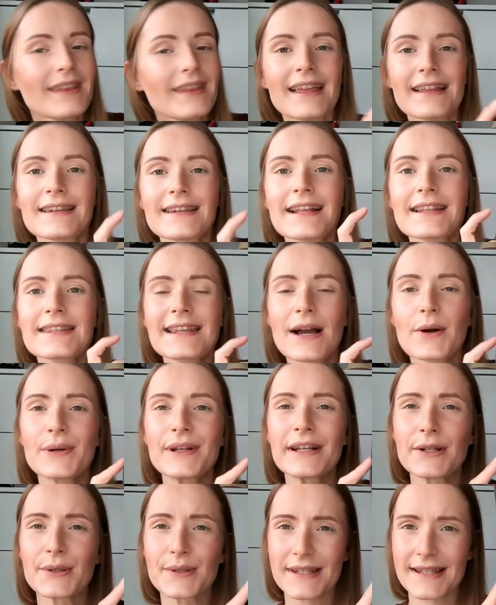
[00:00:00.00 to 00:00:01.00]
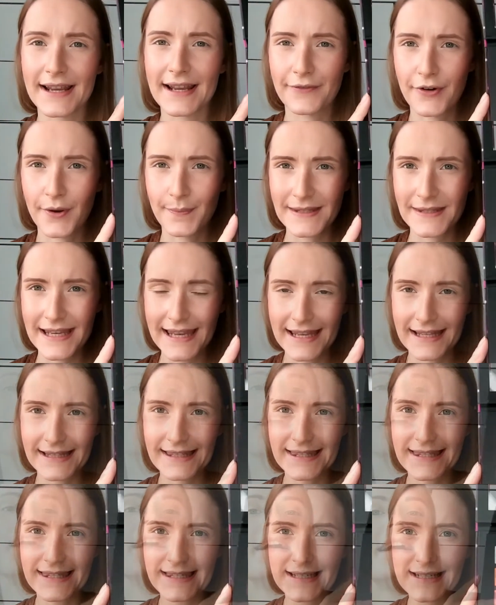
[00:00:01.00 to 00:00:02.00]
That's how it looks like from the
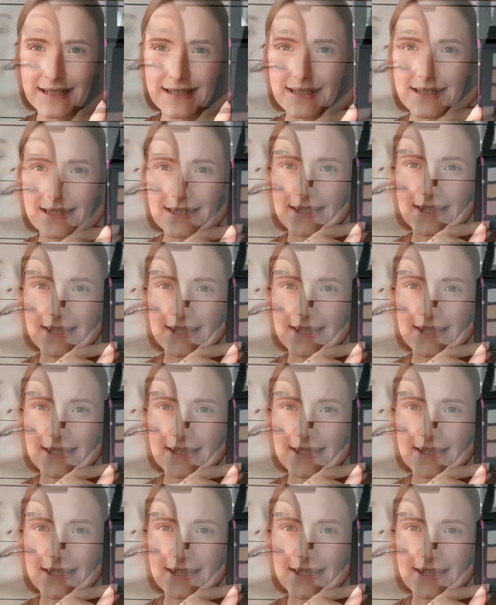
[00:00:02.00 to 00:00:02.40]
inside.